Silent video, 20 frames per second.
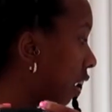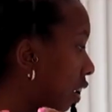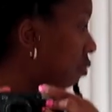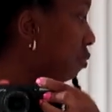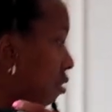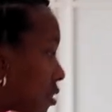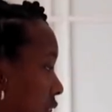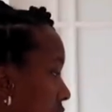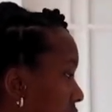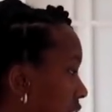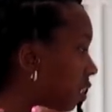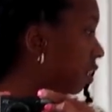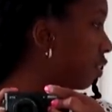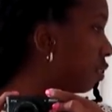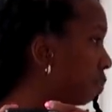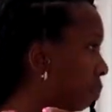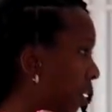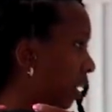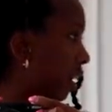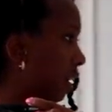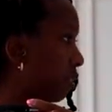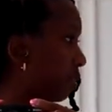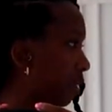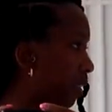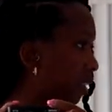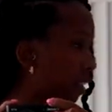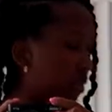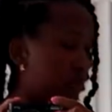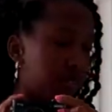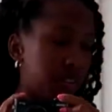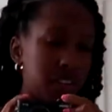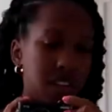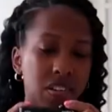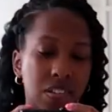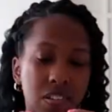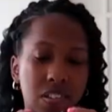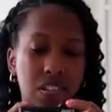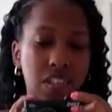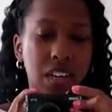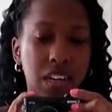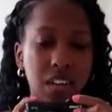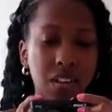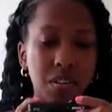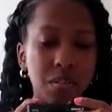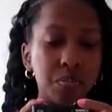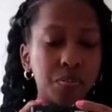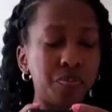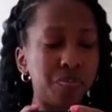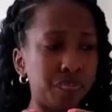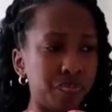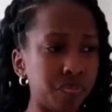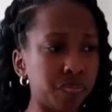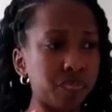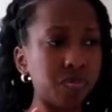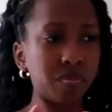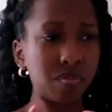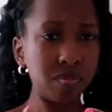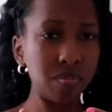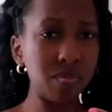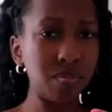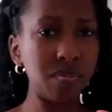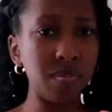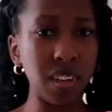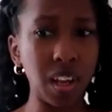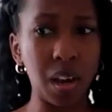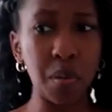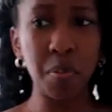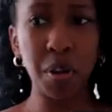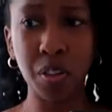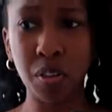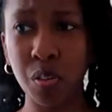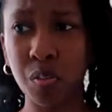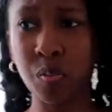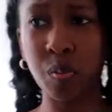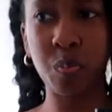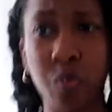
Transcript: that I wore in Dubai, the ones that I wore yesterday, uh -huh. I bought those